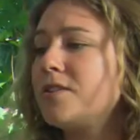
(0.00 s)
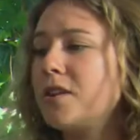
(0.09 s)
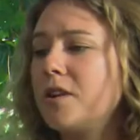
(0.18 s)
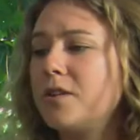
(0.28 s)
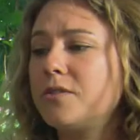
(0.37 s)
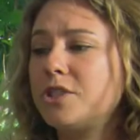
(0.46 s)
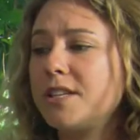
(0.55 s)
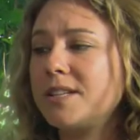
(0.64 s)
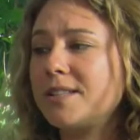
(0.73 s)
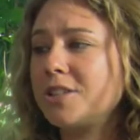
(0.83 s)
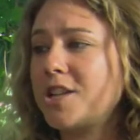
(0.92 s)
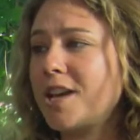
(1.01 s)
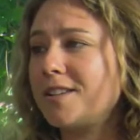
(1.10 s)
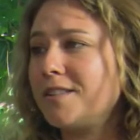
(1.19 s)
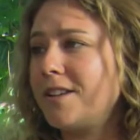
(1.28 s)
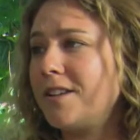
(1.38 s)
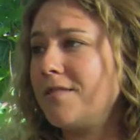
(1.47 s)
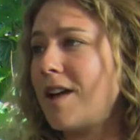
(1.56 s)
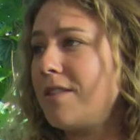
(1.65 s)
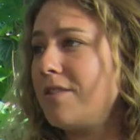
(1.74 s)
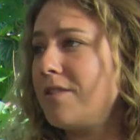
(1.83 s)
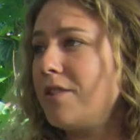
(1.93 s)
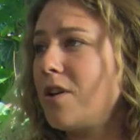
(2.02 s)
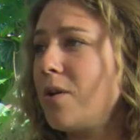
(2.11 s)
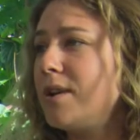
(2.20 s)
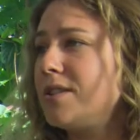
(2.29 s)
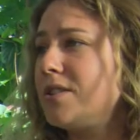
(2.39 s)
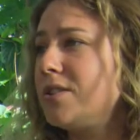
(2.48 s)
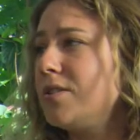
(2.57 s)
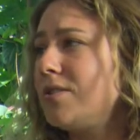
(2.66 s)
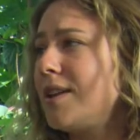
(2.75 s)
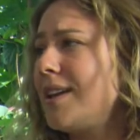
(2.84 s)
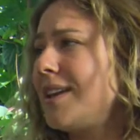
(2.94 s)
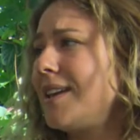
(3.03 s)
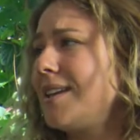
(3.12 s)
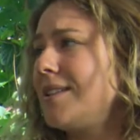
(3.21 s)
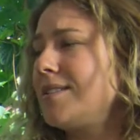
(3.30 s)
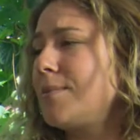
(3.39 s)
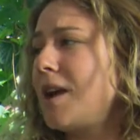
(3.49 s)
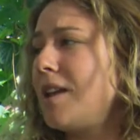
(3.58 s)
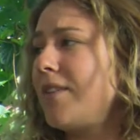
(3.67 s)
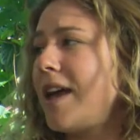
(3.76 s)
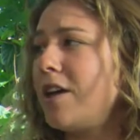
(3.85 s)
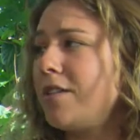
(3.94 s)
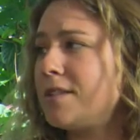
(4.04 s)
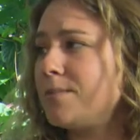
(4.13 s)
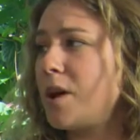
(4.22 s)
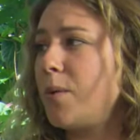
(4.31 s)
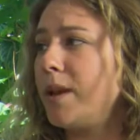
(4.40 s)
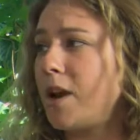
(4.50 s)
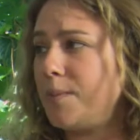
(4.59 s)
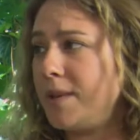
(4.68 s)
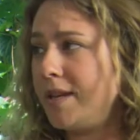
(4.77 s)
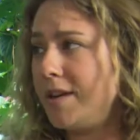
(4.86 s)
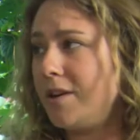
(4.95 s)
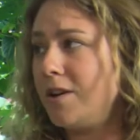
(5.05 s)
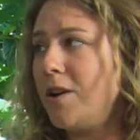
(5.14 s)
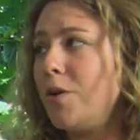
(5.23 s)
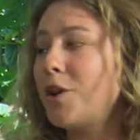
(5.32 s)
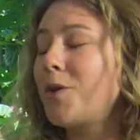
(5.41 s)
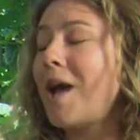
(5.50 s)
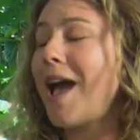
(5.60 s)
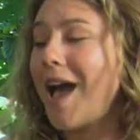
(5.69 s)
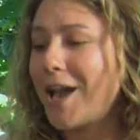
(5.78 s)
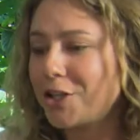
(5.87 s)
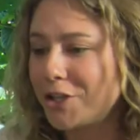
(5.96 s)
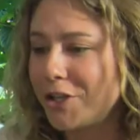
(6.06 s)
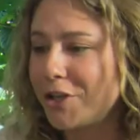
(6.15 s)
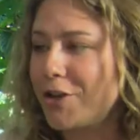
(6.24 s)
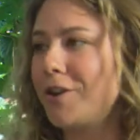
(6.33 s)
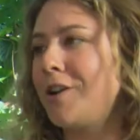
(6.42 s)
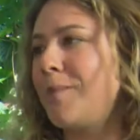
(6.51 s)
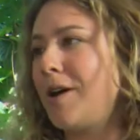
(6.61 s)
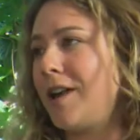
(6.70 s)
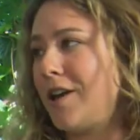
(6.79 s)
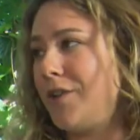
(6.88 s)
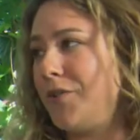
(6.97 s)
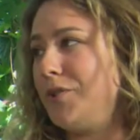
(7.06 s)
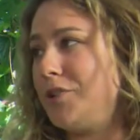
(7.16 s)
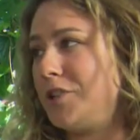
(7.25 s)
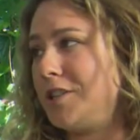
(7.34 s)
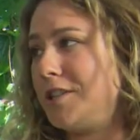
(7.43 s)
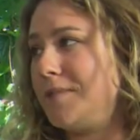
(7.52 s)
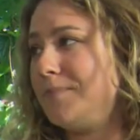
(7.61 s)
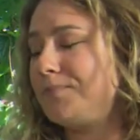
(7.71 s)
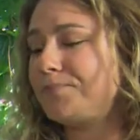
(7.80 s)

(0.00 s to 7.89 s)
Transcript: So she suggested, rather than going to like some kind of a health spa, we come here where you actually learn about health and nutrition.